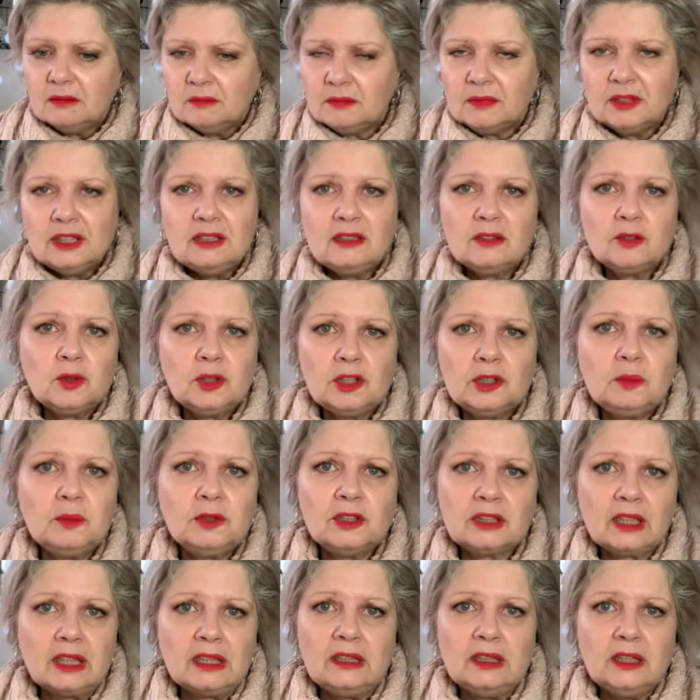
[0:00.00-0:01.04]
This
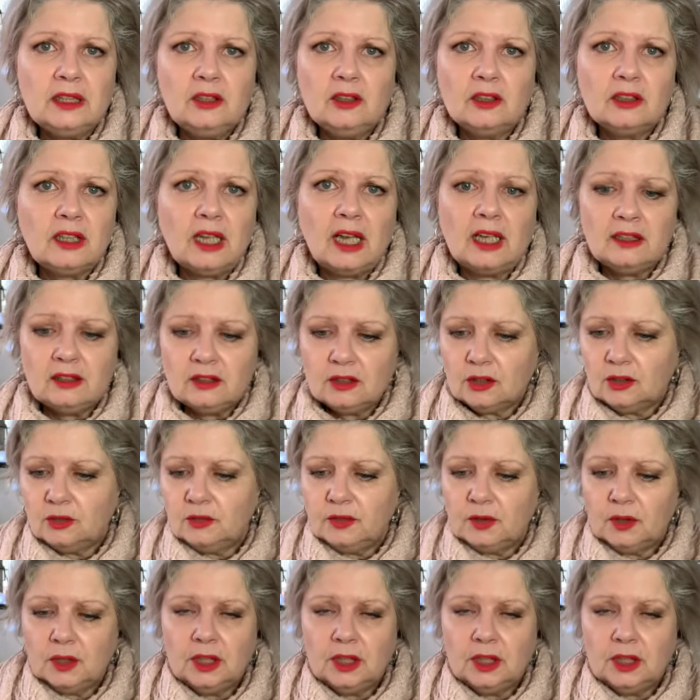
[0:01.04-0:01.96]
Christmas I did not ask for